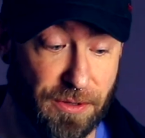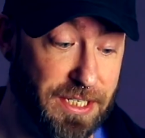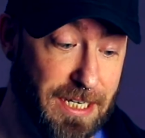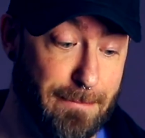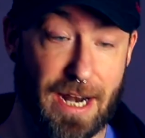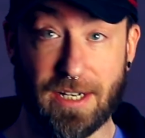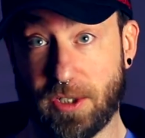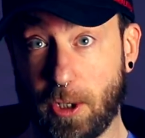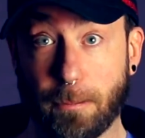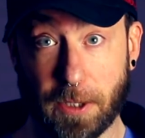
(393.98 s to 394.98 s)
The D-pad is
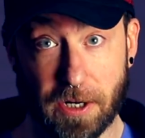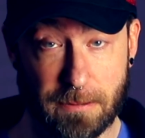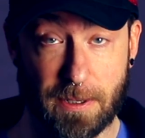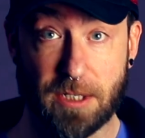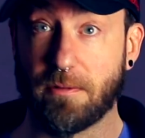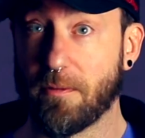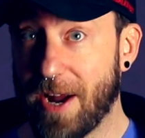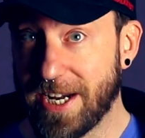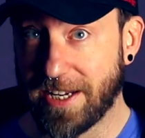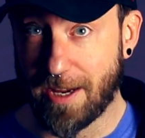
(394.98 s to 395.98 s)
super good, especially for
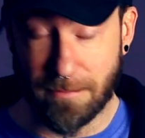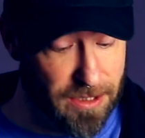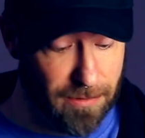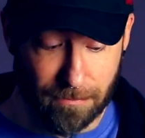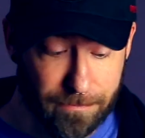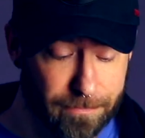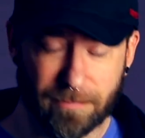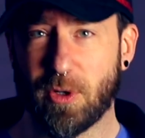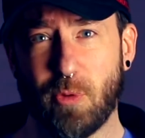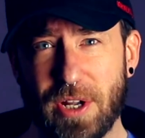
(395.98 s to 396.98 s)
fighting games.
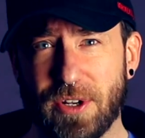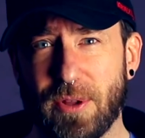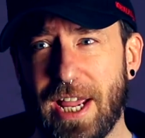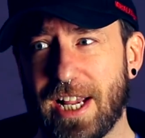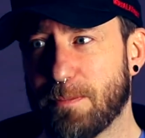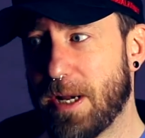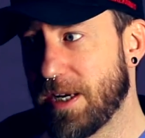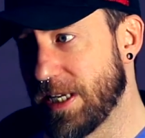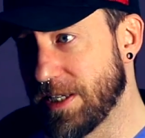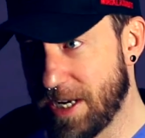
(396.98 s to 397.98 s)
We all know that
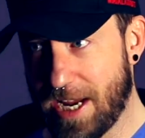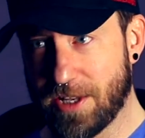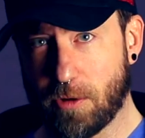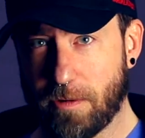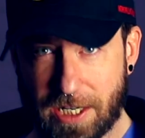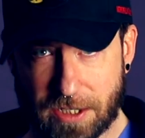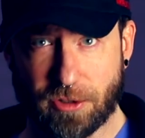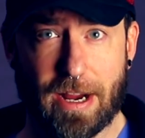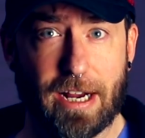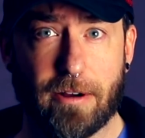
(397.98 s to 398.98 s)
Xbox hasn't had the
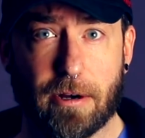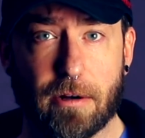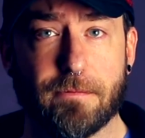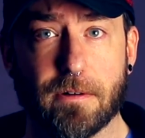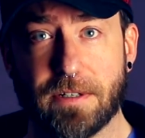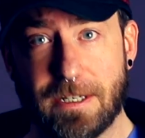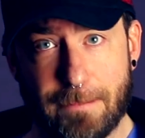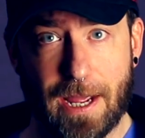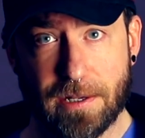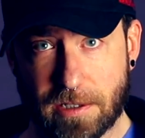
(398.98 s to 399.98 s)
greatest track record for
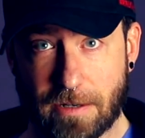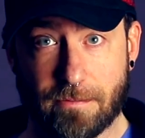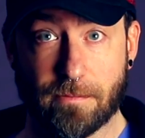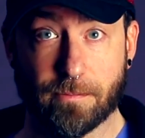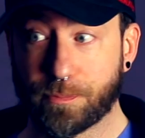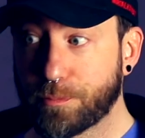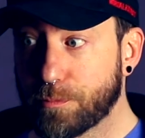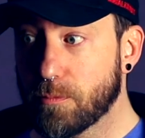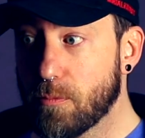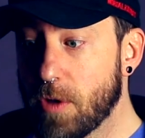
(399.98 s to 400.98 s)
D-pads, and
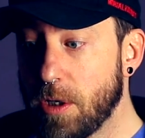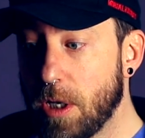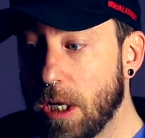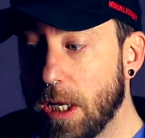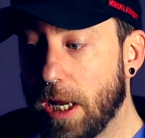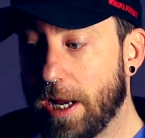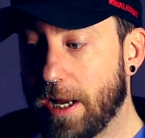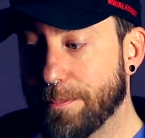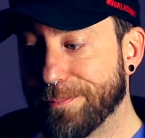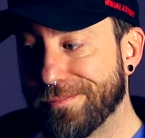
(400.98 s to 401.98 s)

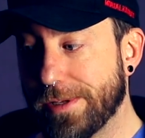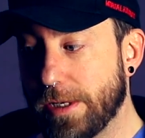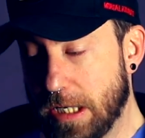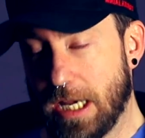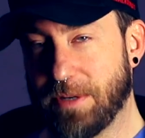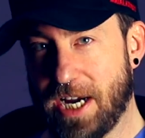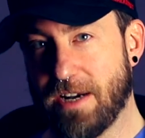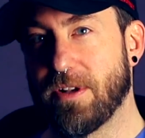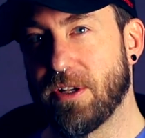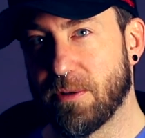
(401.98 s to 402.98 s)
I'm
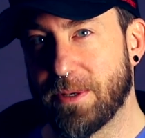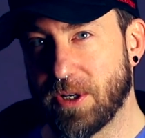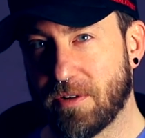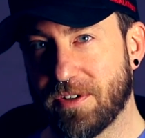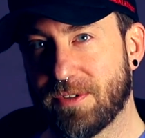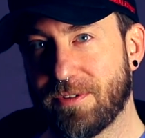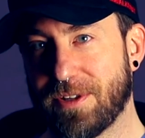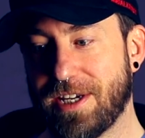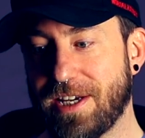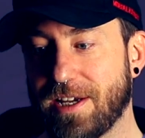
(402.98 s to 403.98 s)
kind of a little bit nervous for
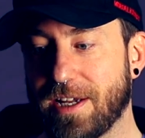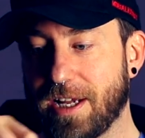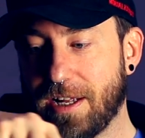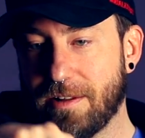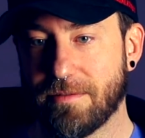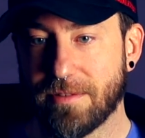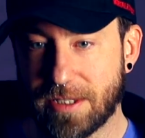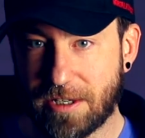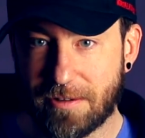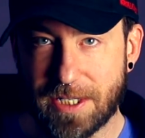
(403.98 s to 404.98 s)
the
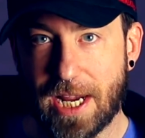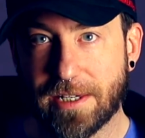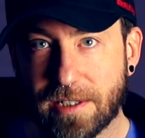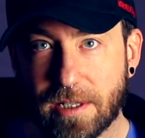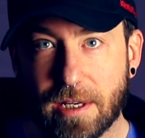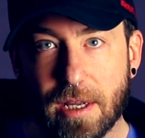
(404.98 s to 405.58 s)
Series X